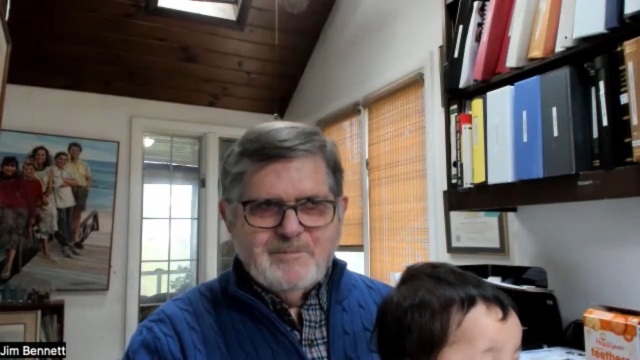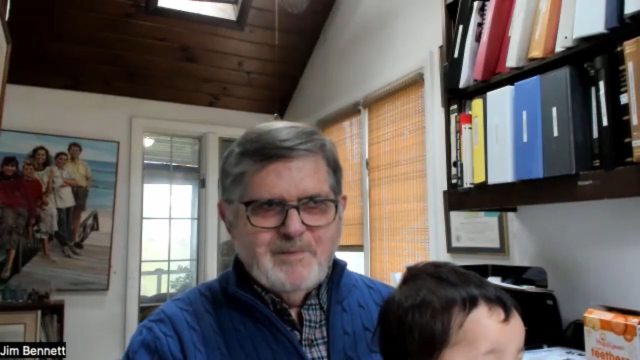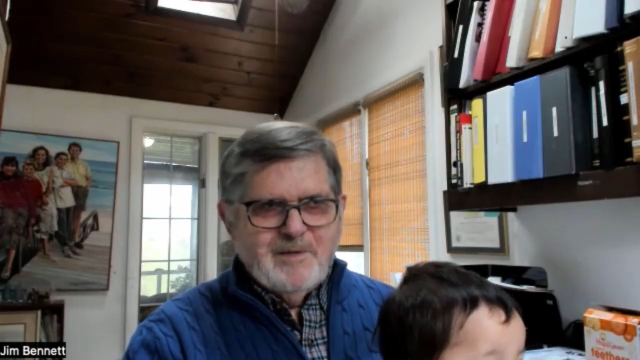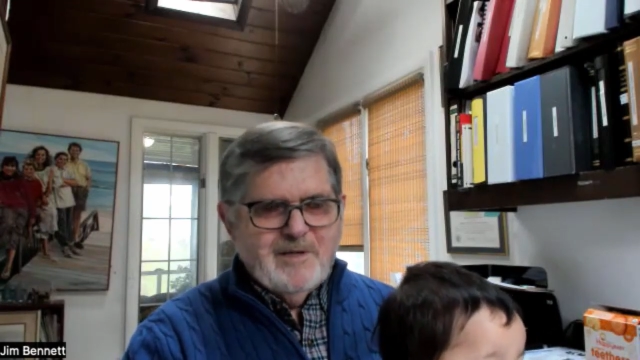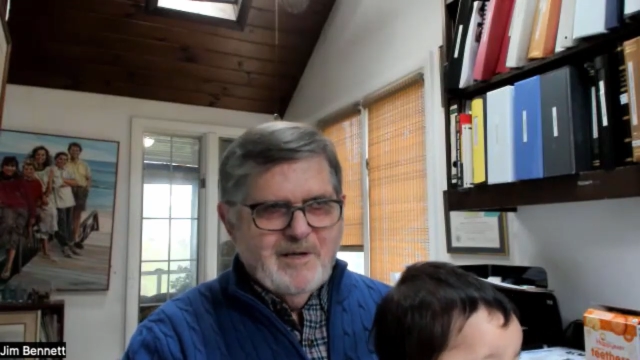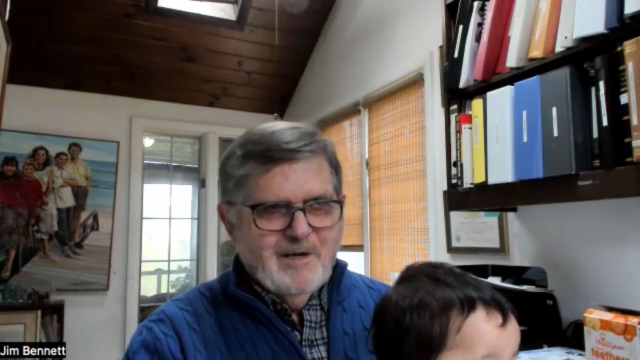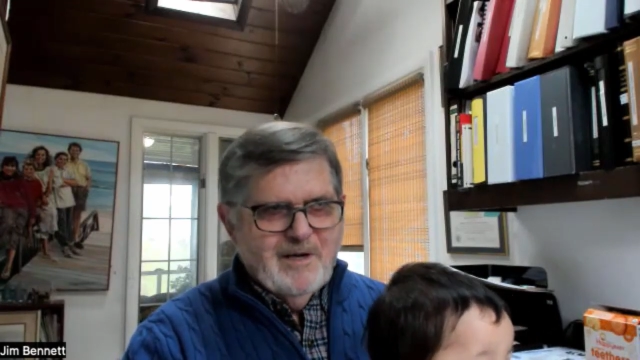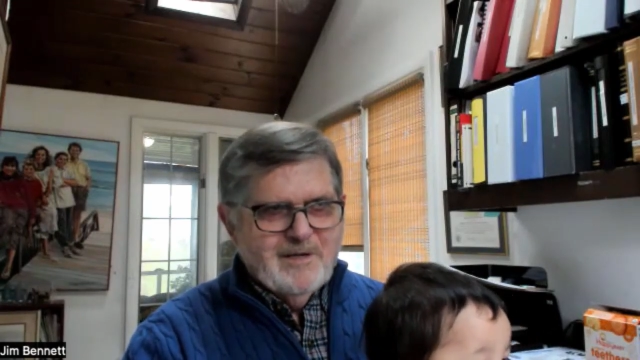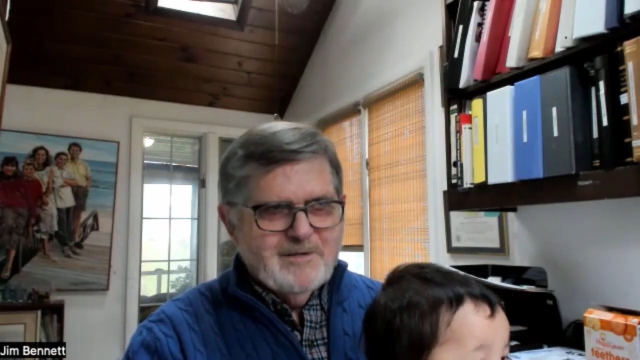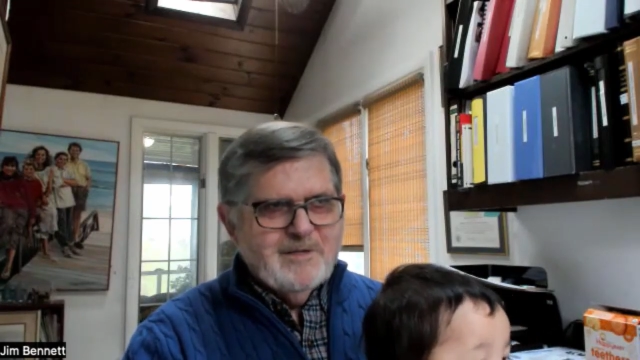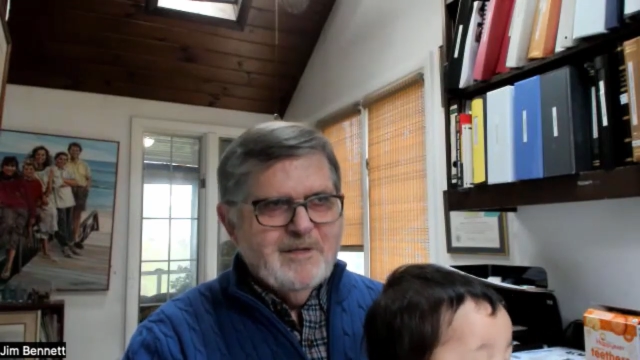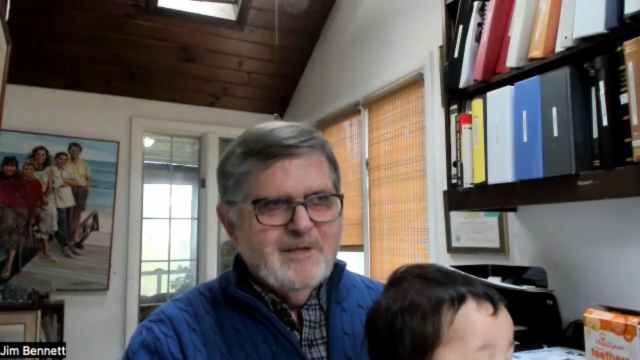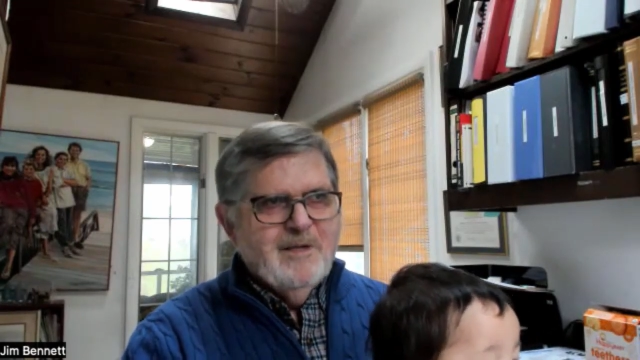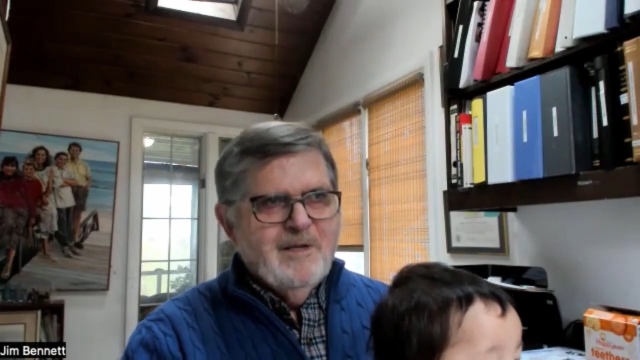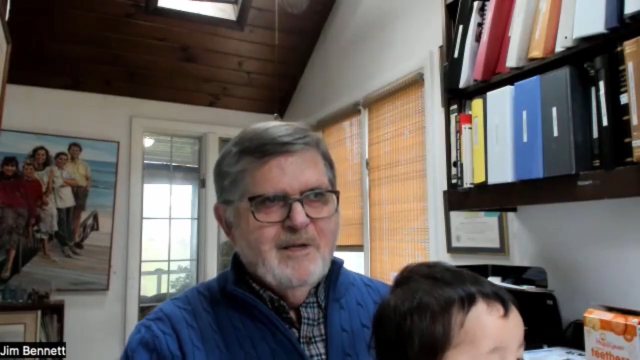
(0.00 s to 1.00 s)
because
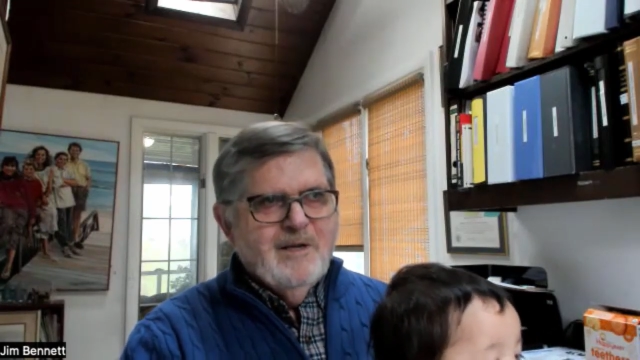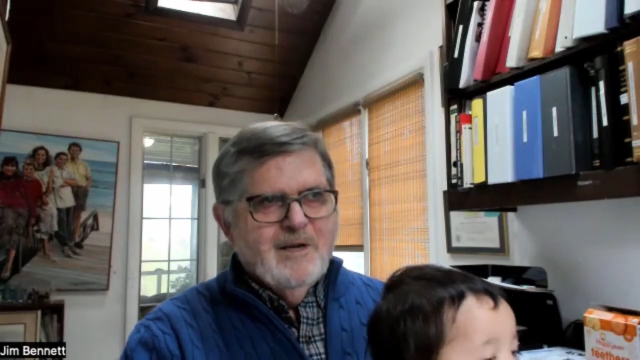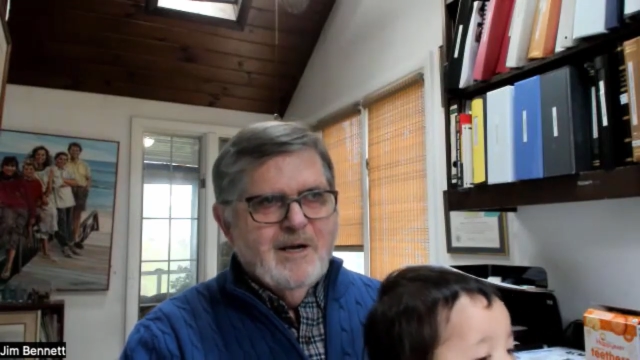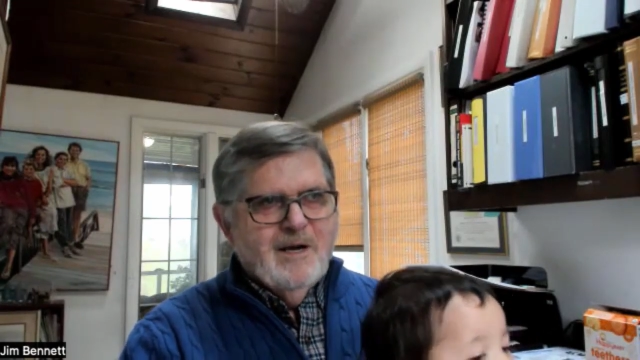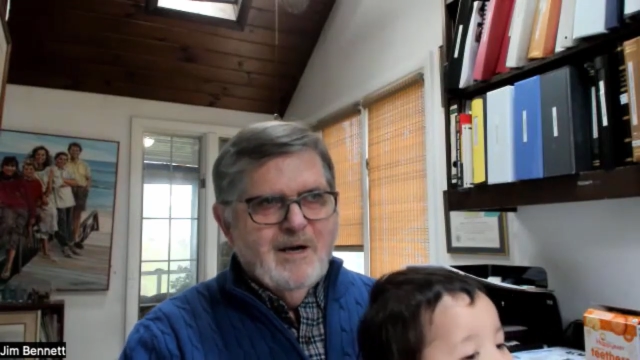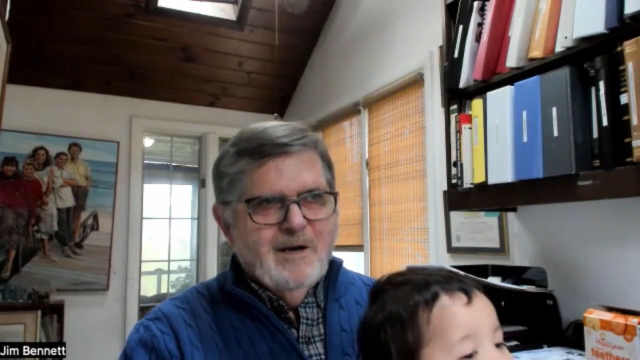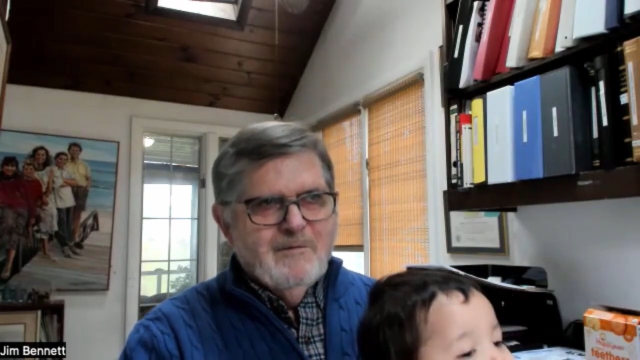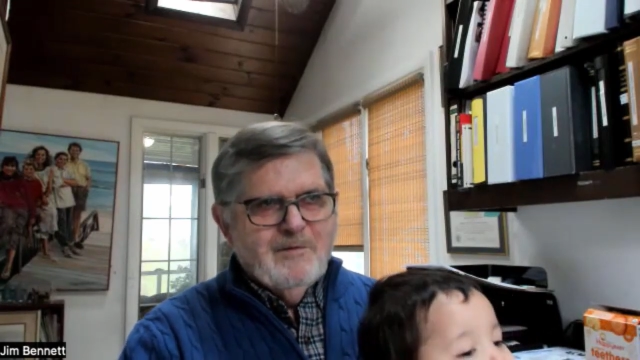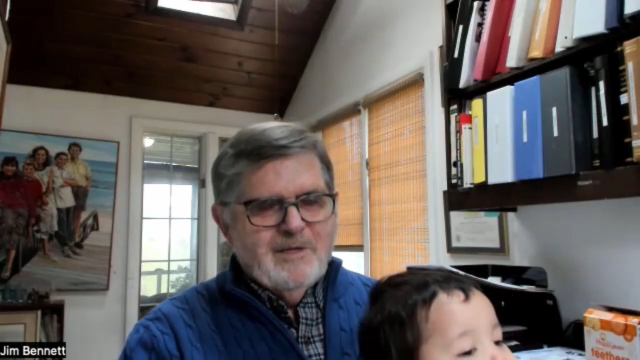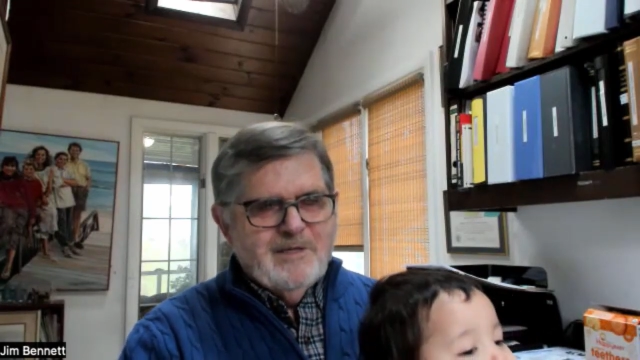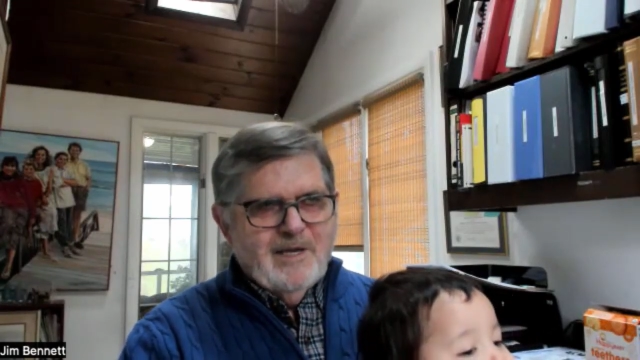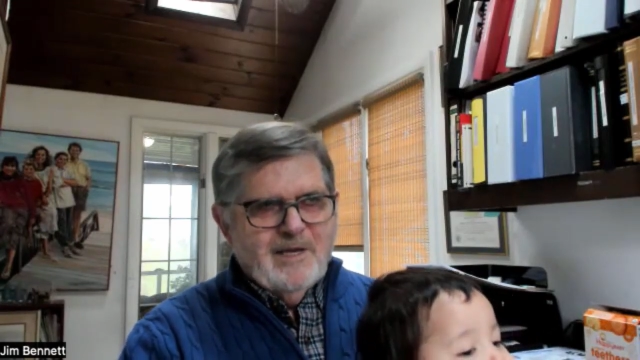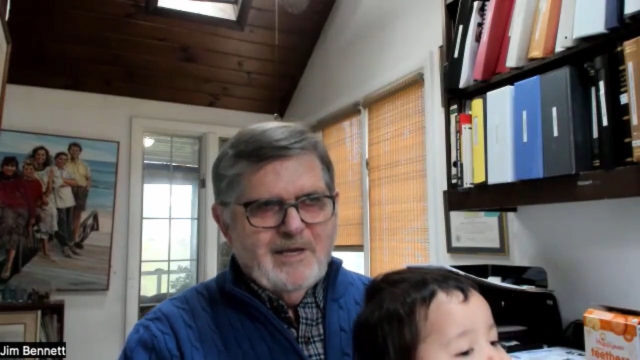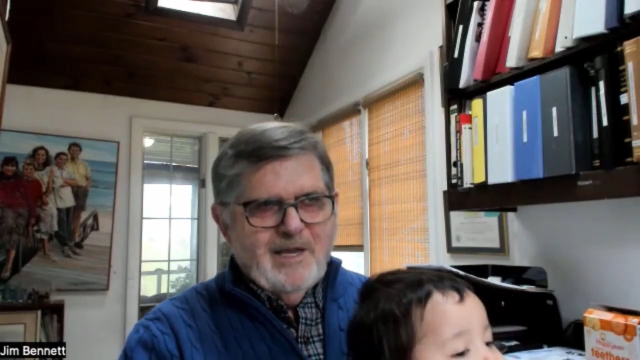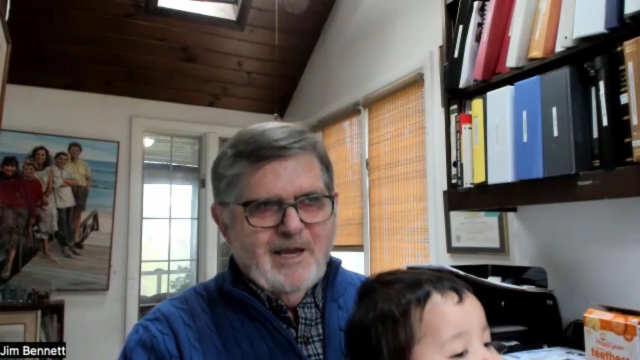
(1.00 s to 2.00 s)
we
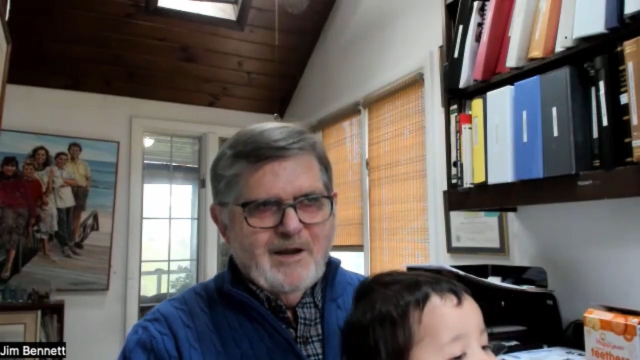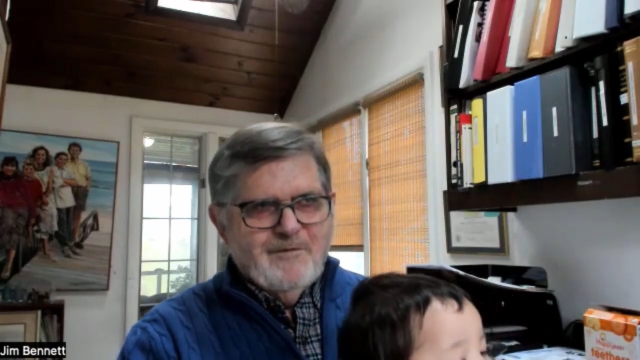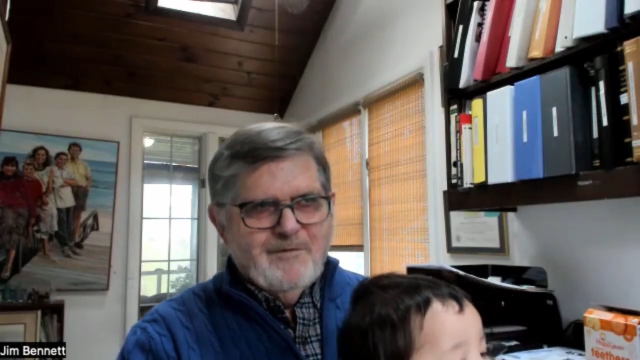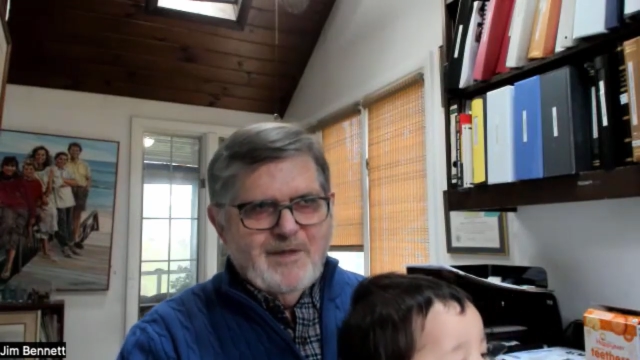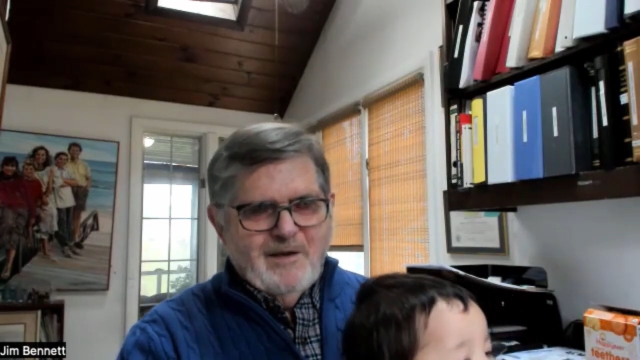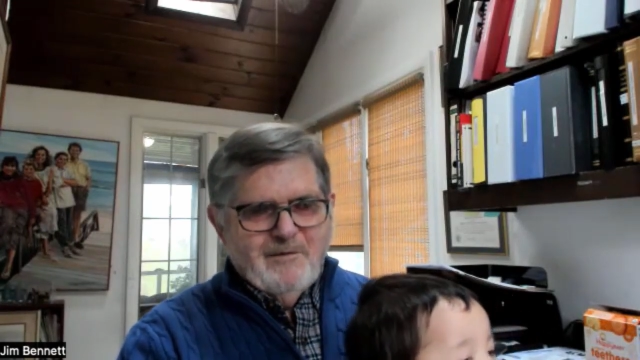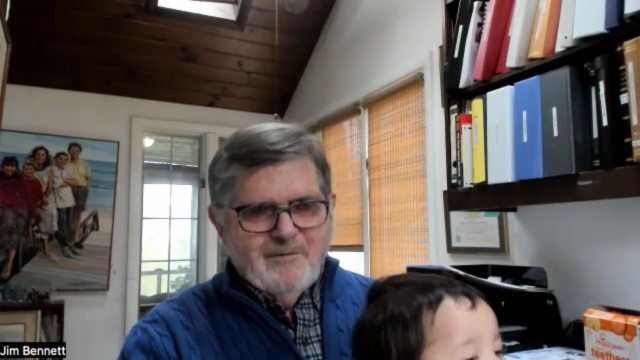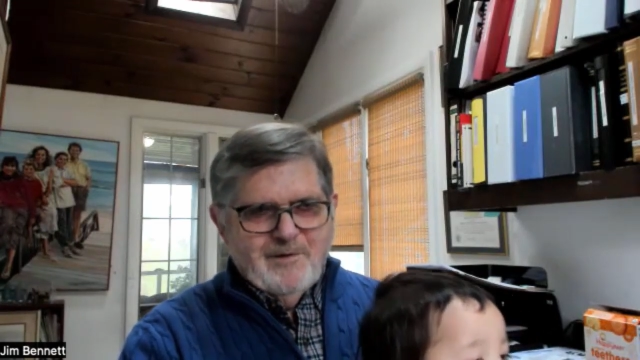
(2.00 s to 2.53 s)
take care of that